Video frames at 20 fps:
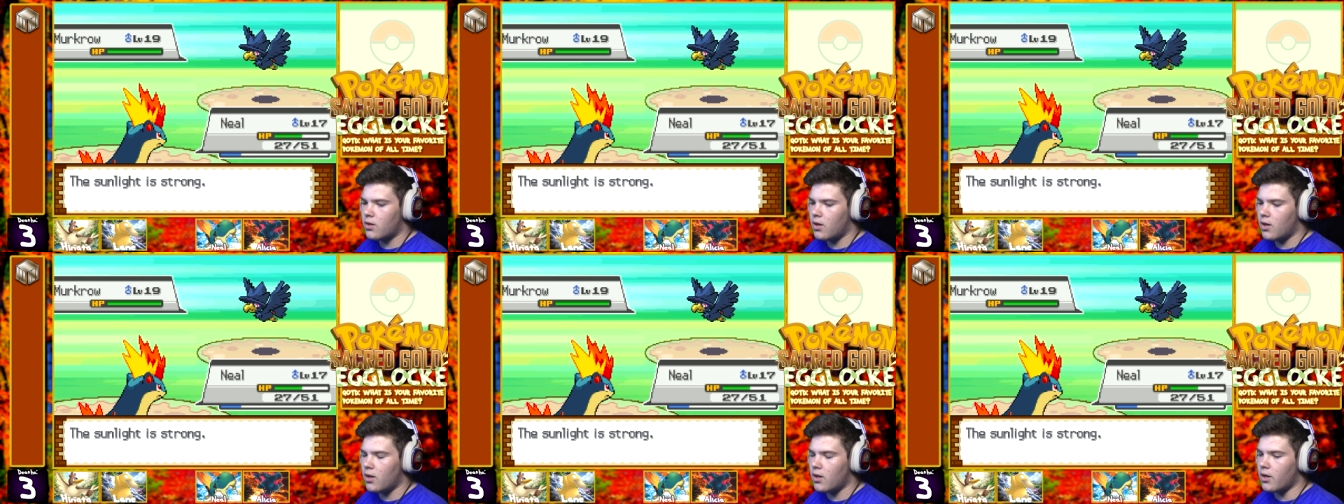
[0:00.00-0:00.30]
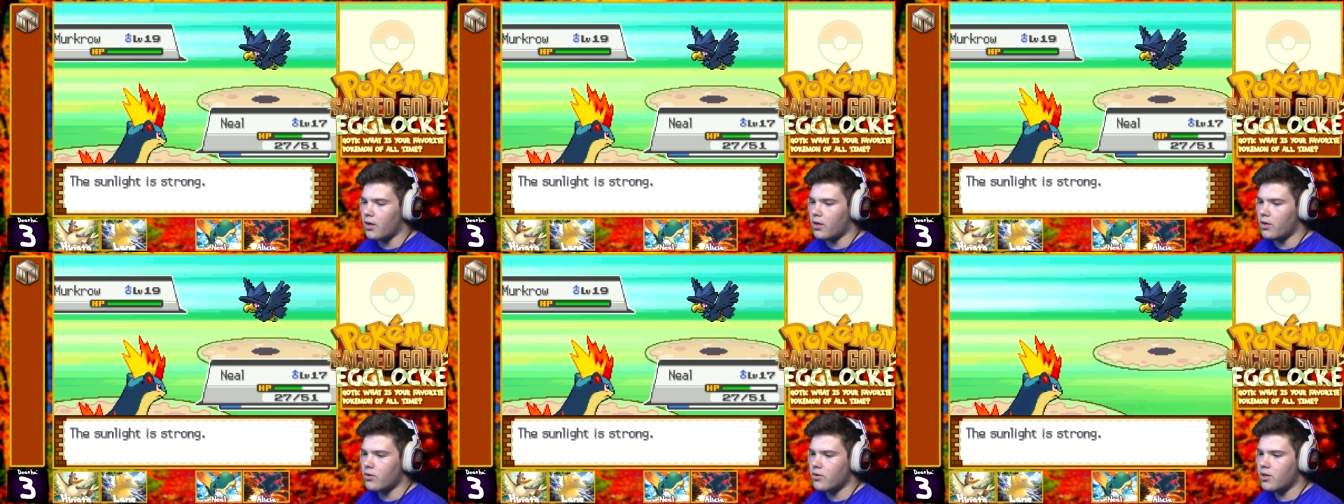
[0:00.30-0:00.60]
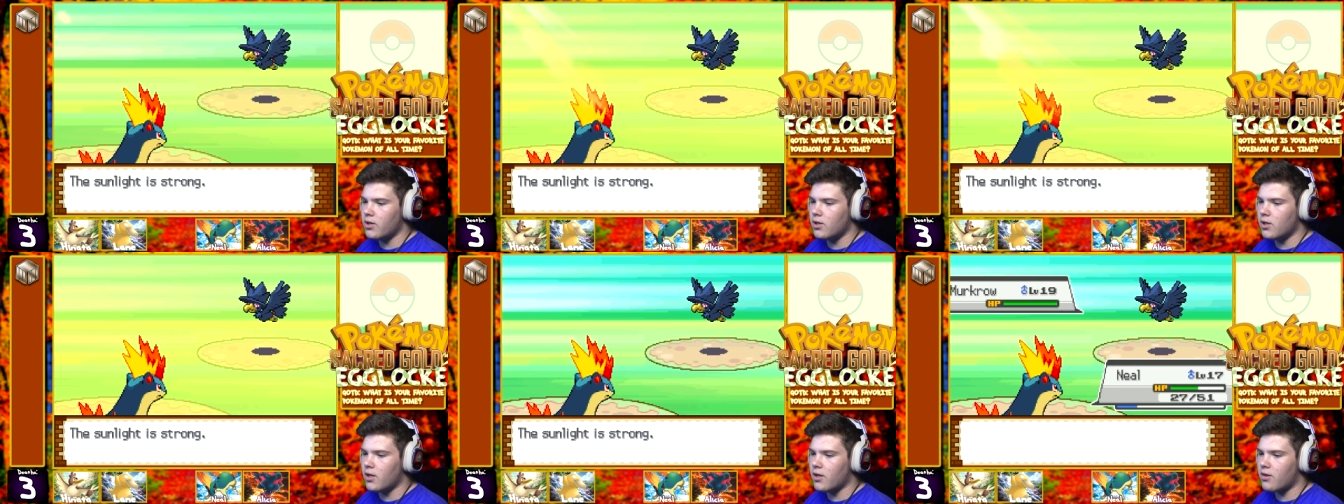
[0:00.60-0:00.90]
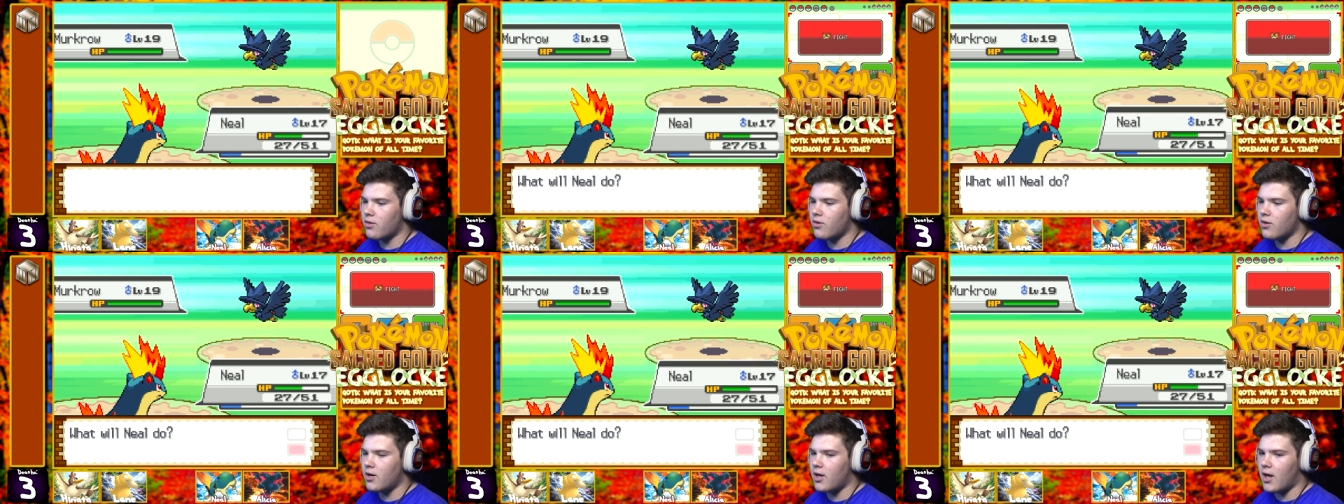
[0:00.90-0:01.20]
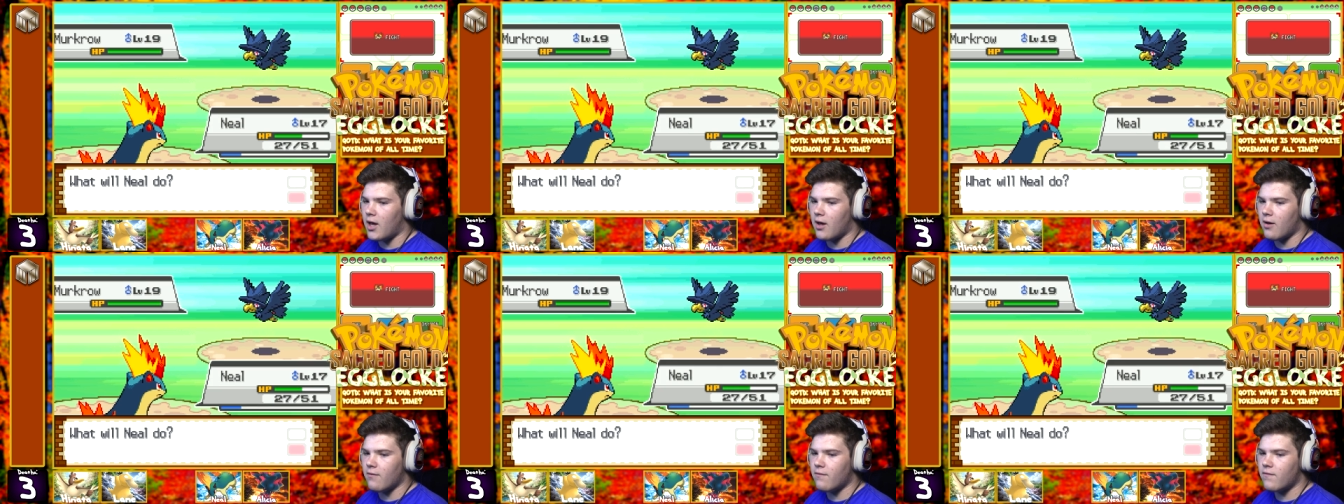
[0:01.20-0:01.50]
Okay, you did less than
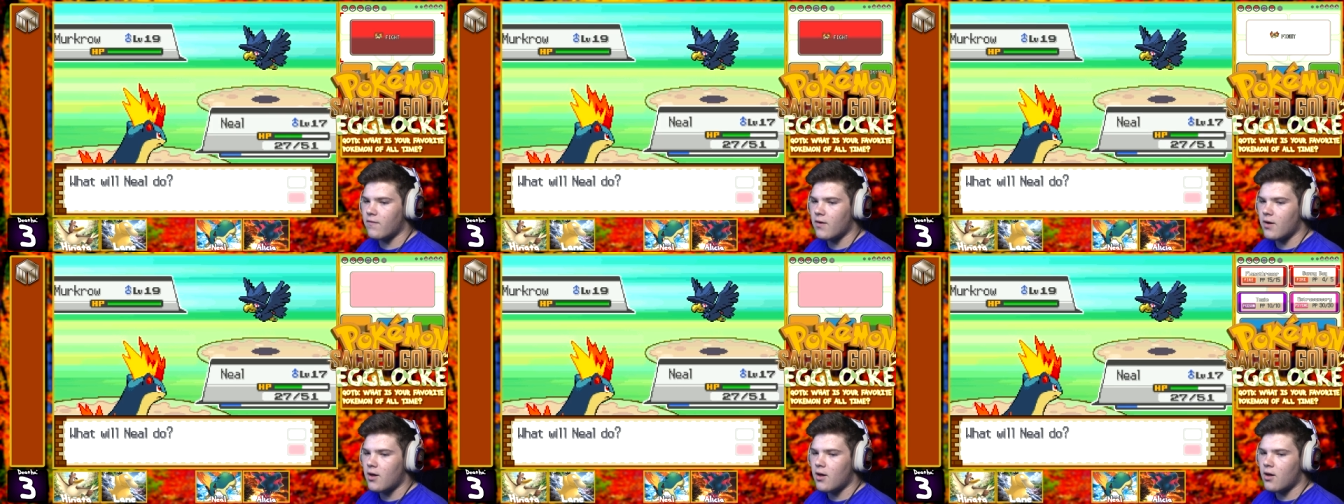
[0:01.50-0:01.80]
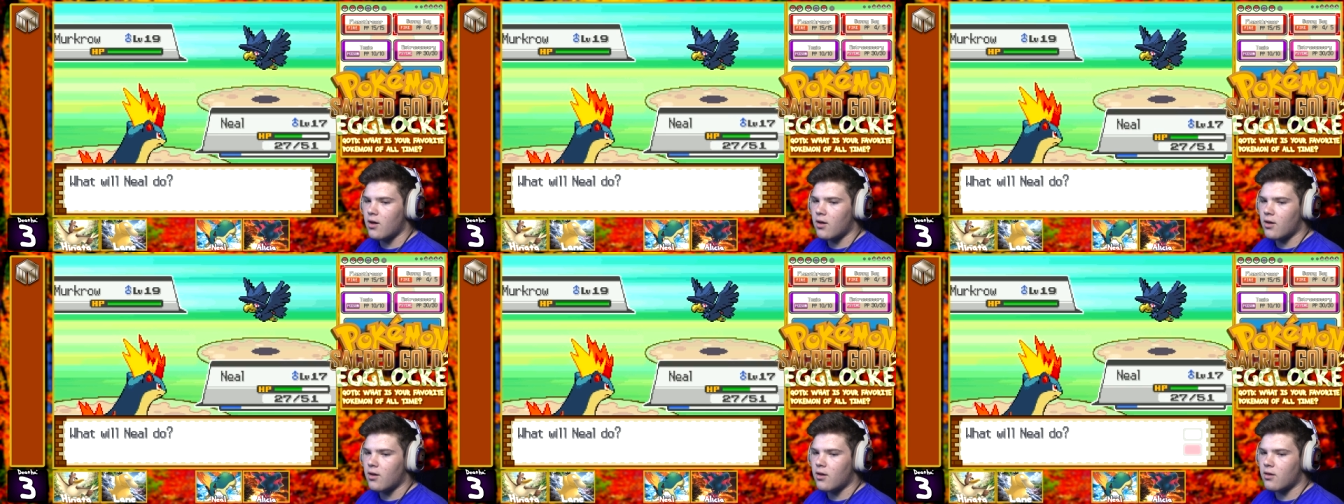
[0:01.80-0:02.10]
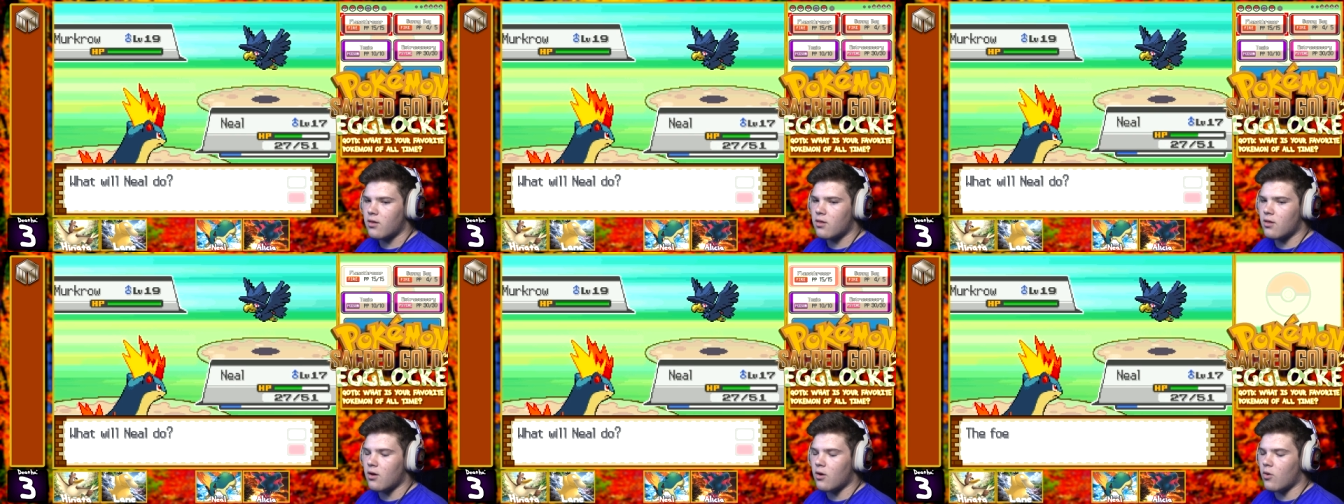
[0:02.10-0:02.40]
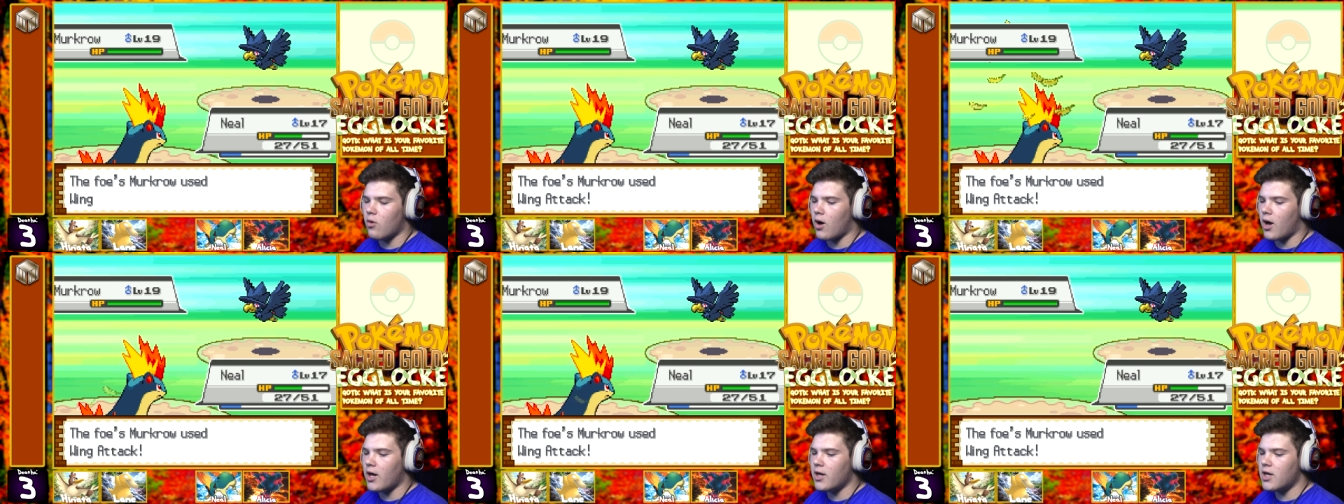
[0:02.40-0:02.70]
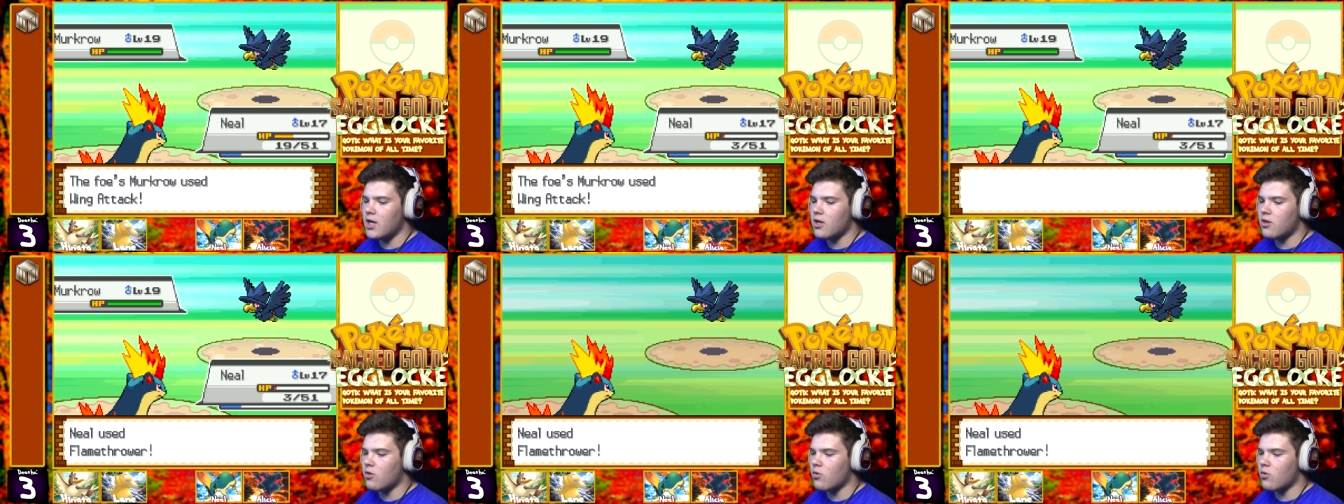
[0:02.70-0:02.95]
half, so I need